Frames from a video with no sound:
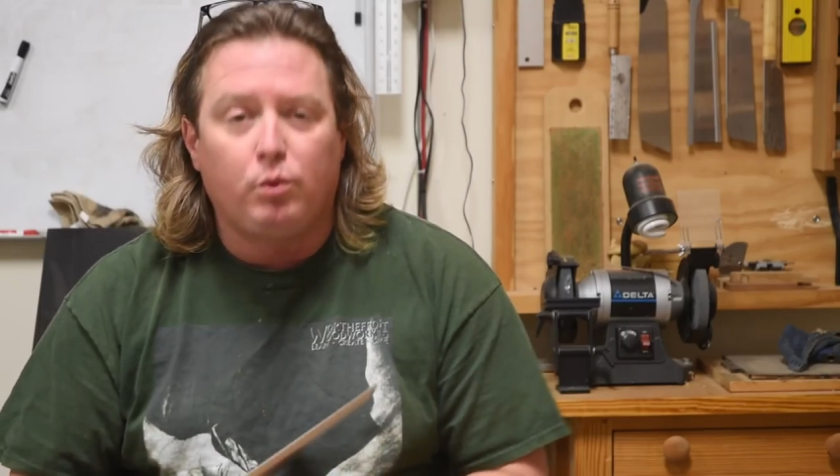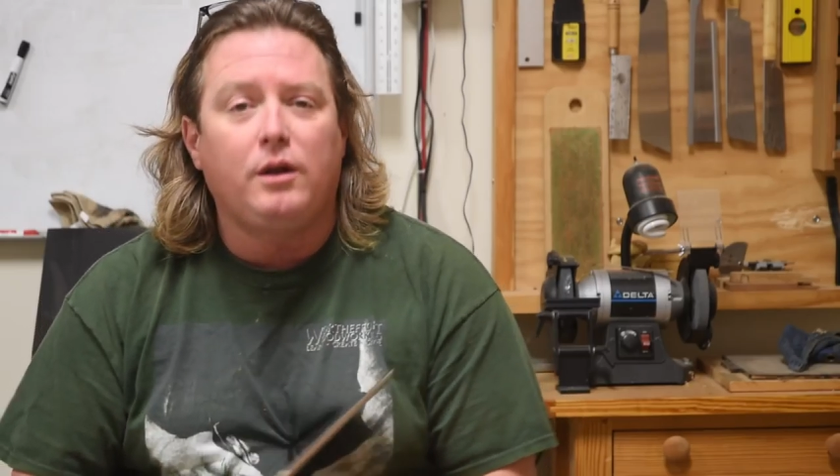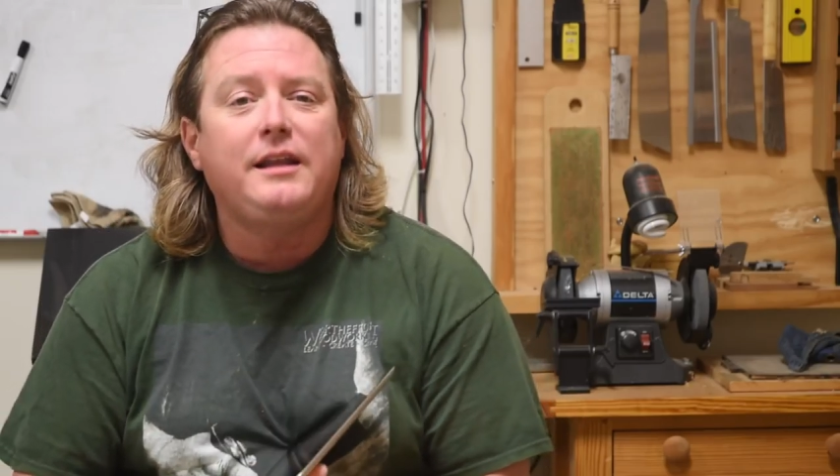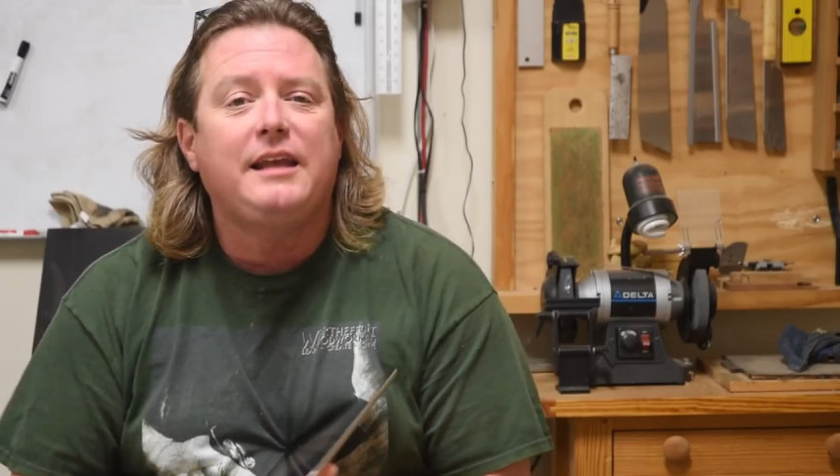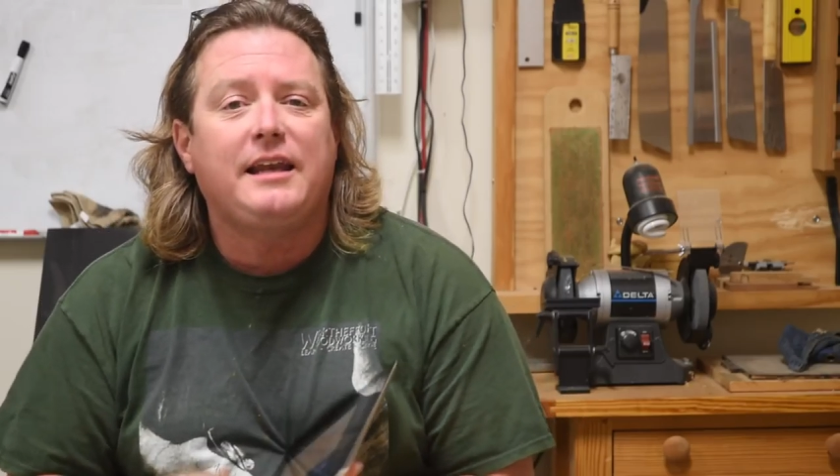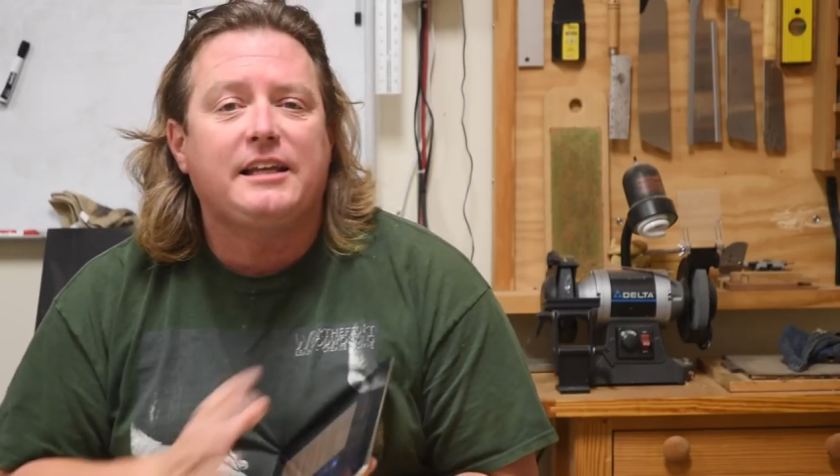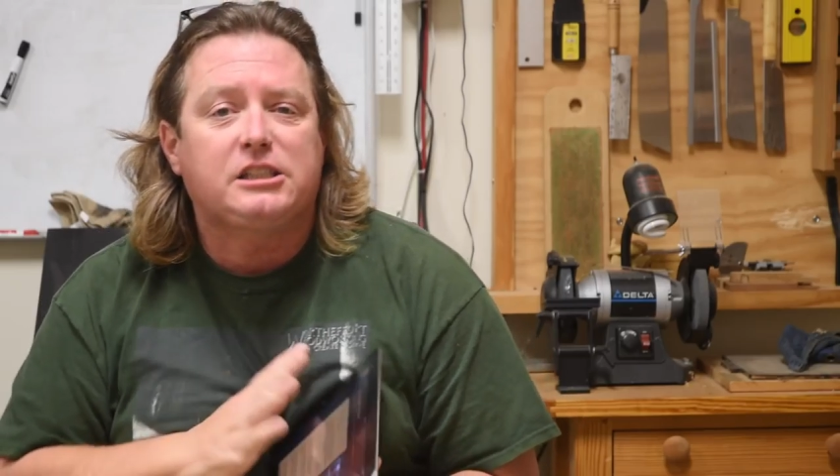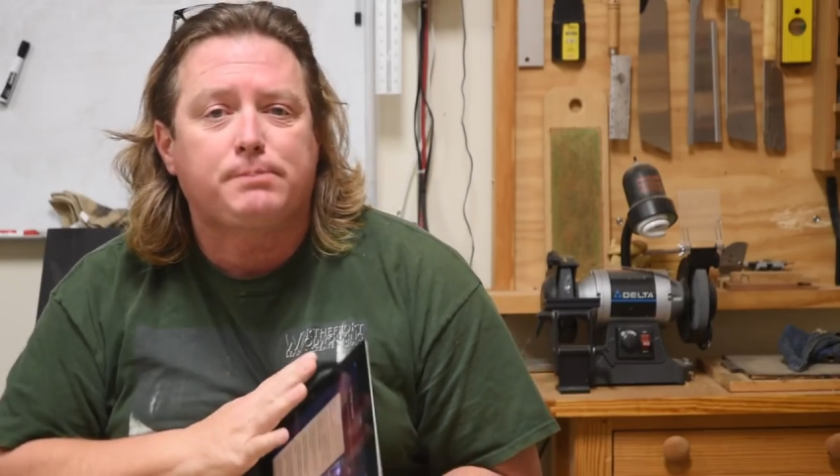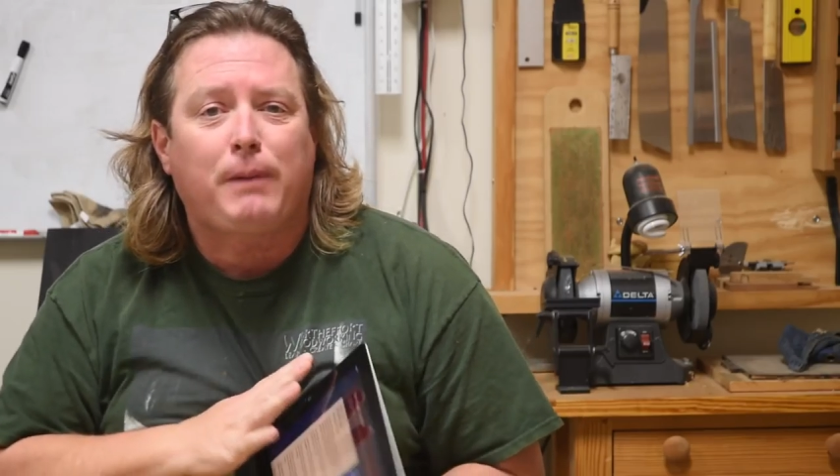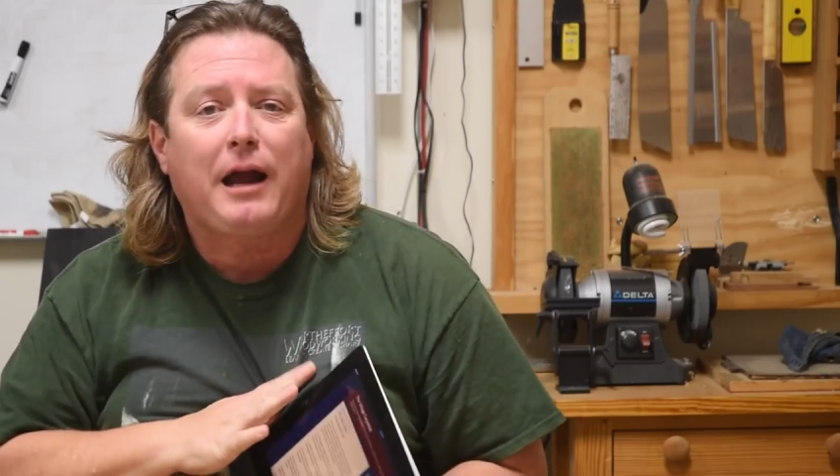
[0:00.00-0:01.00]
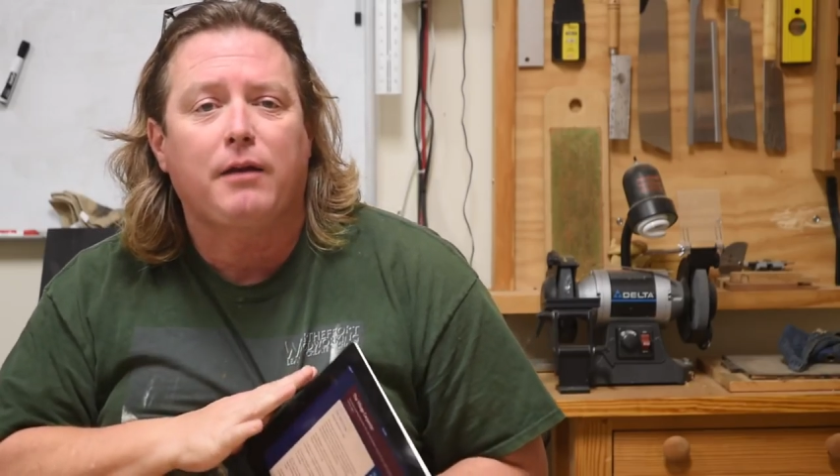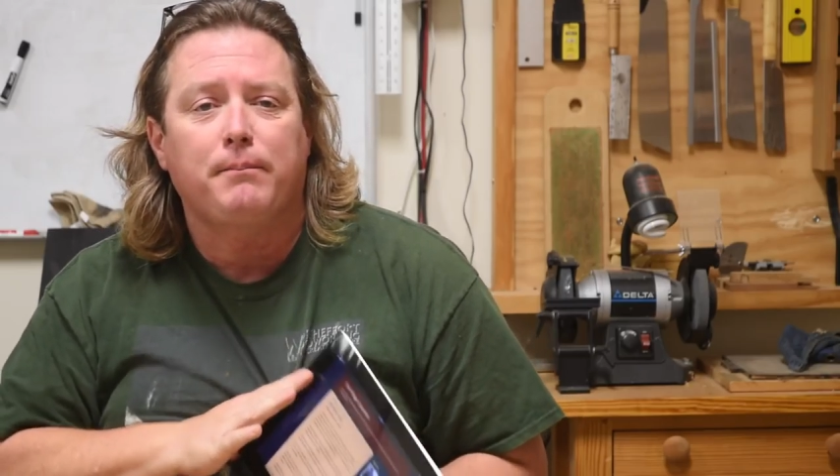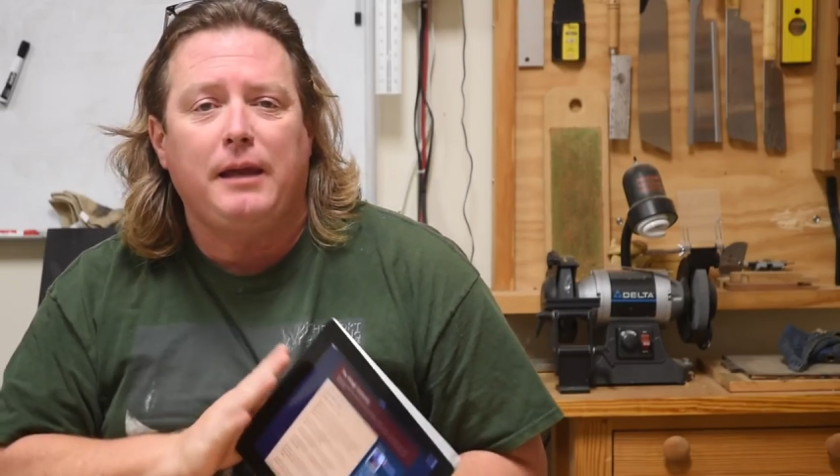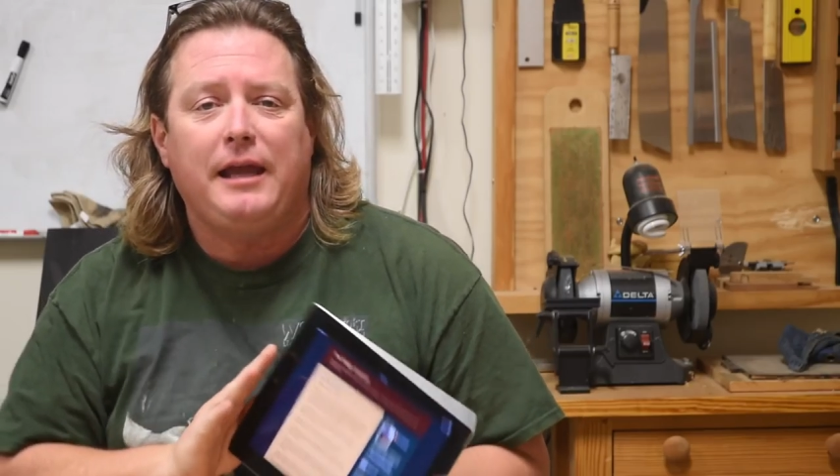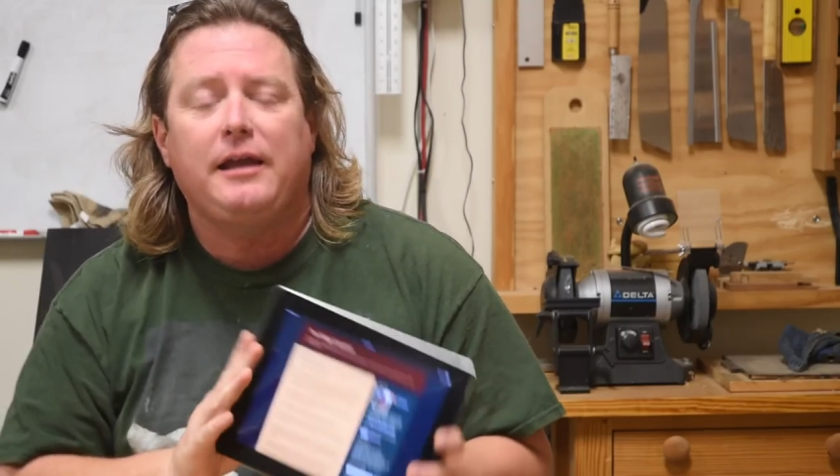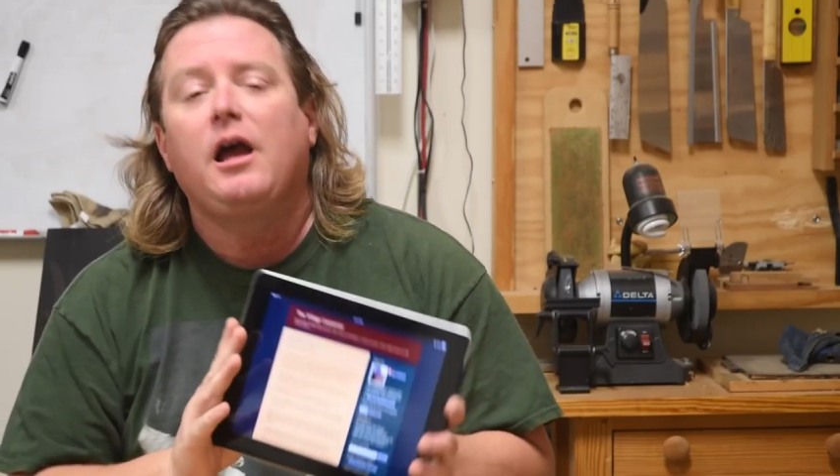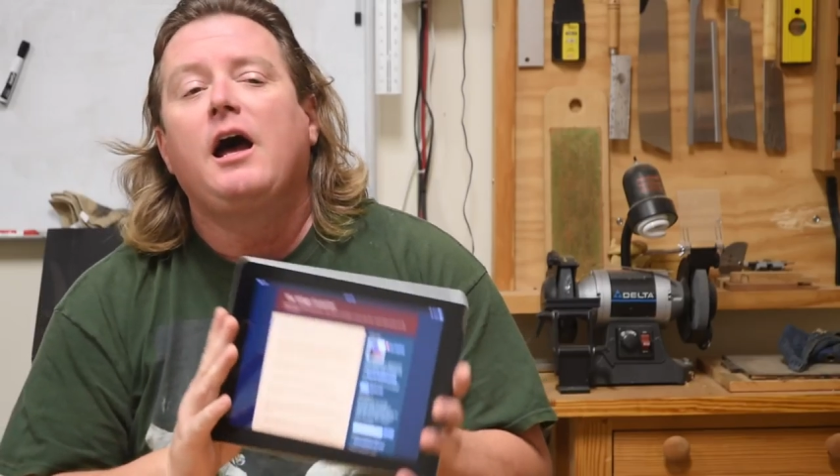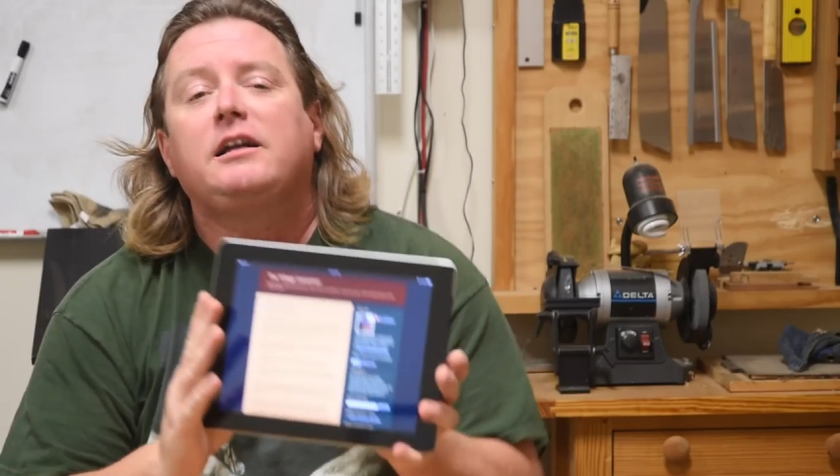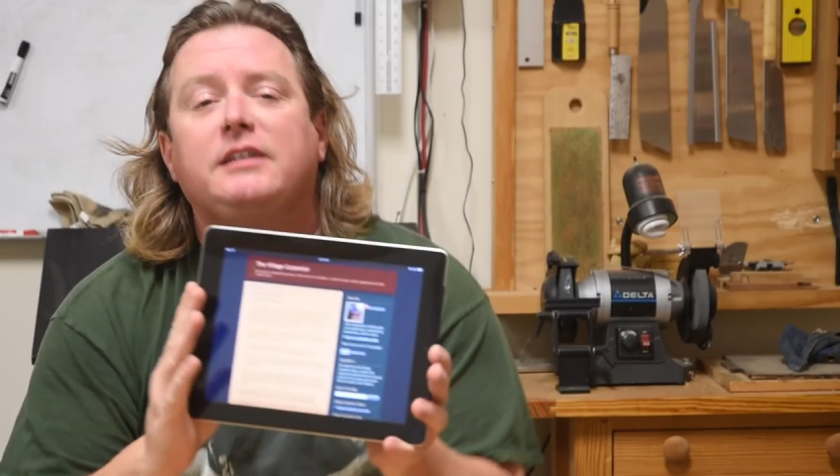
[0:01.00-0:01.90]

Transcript: really did inspire me